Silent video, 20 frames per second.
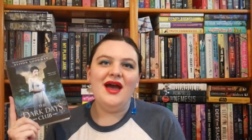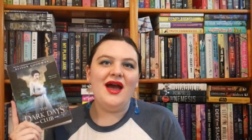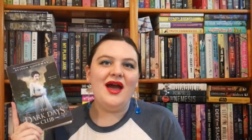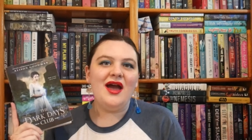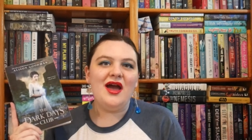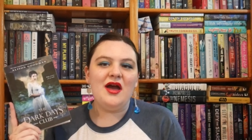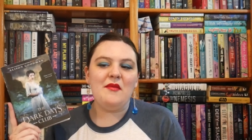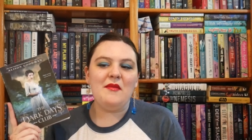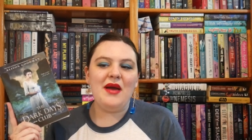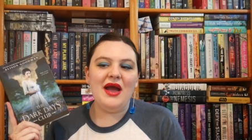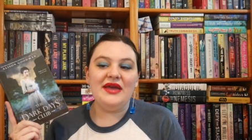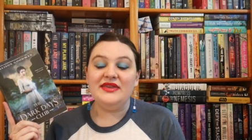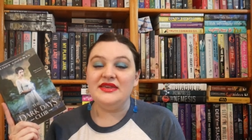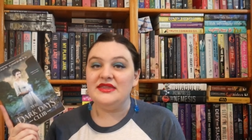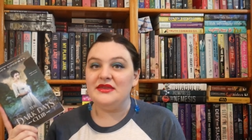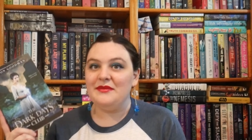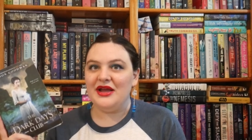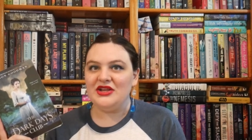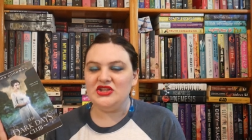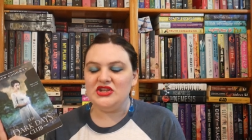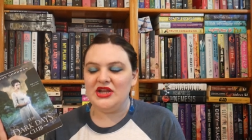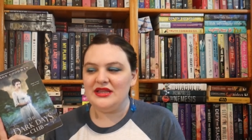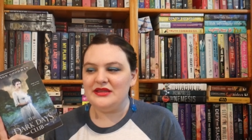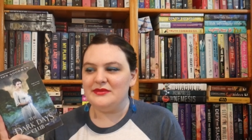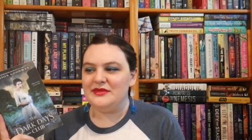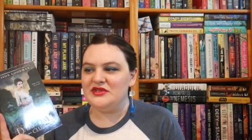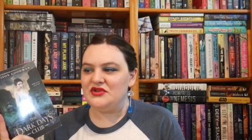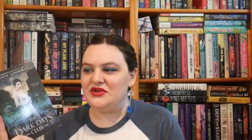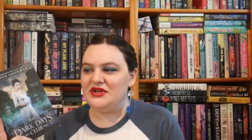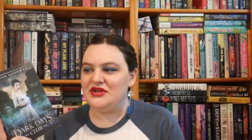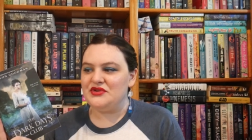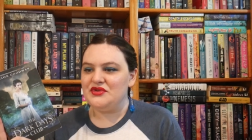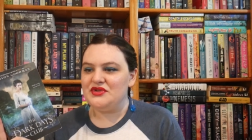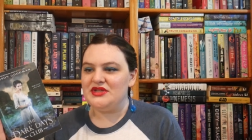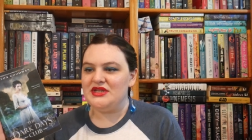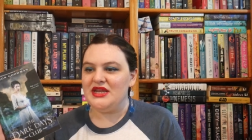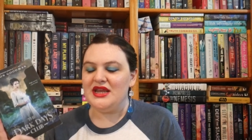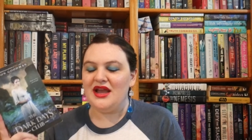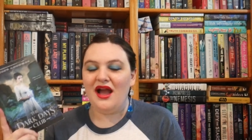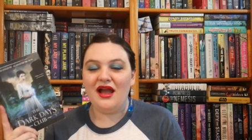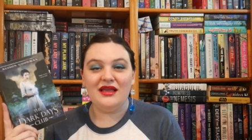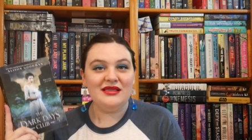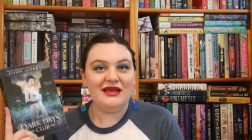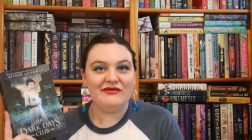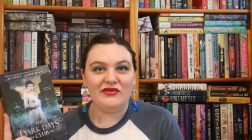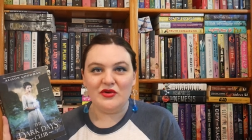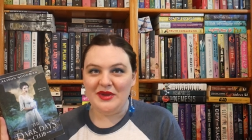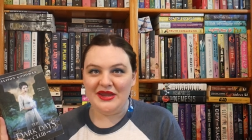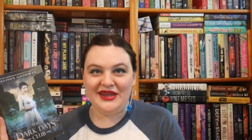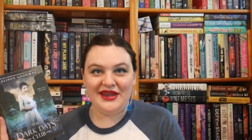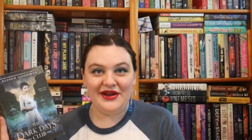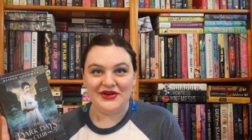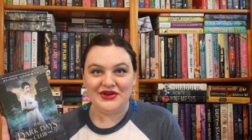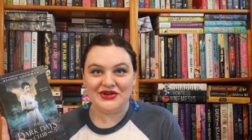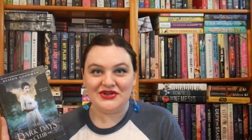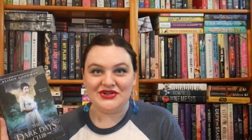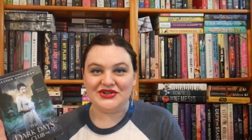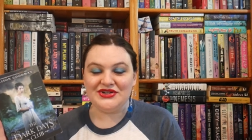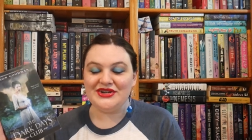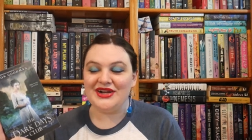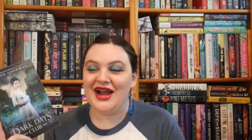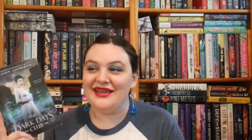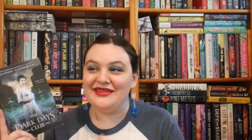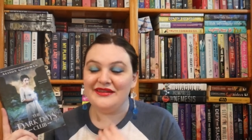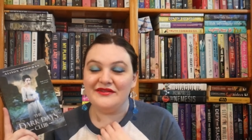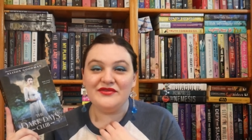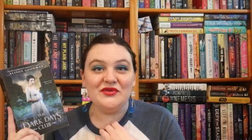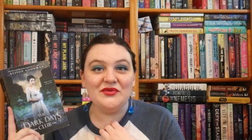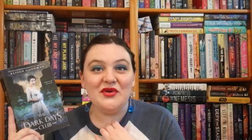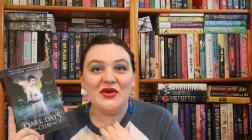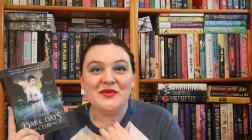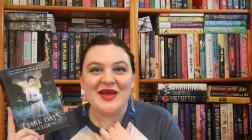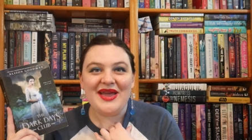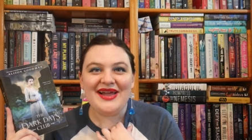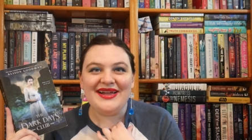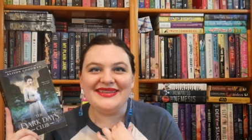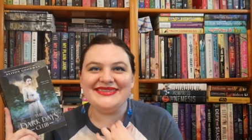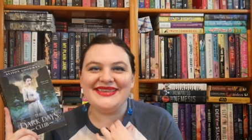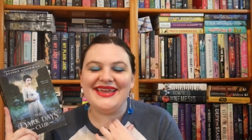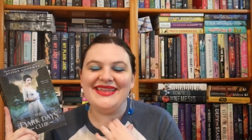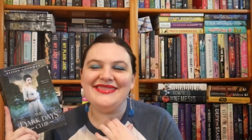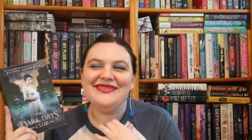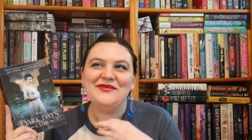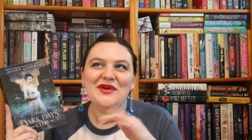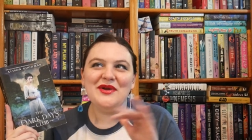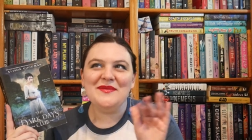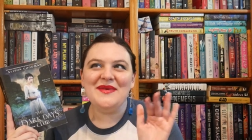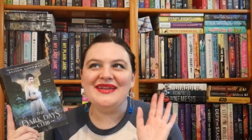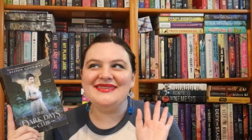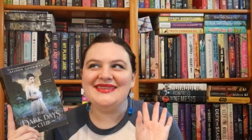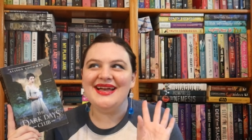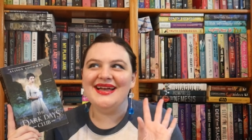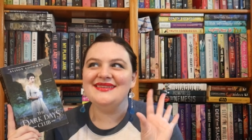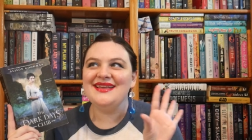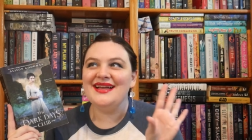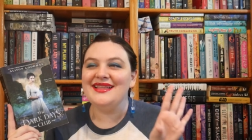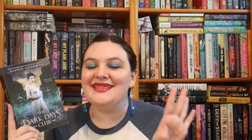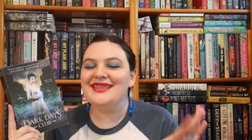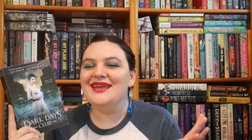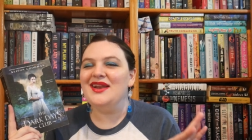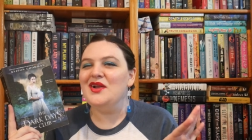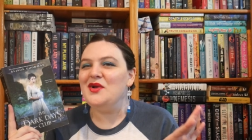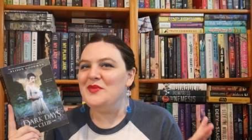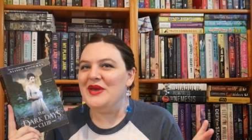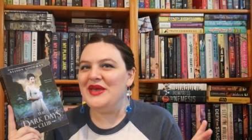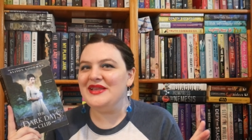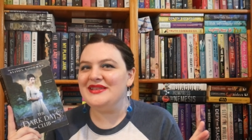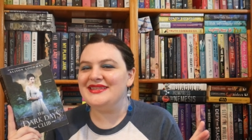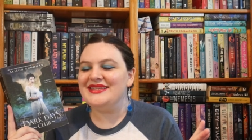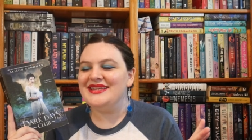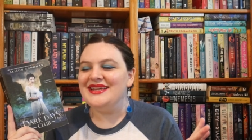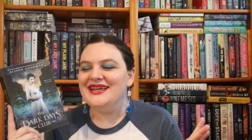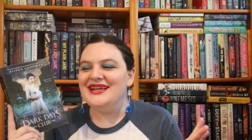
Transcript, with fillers: um, i think the magic elements are interesting i love our main character i love the romance and the romance has a little bit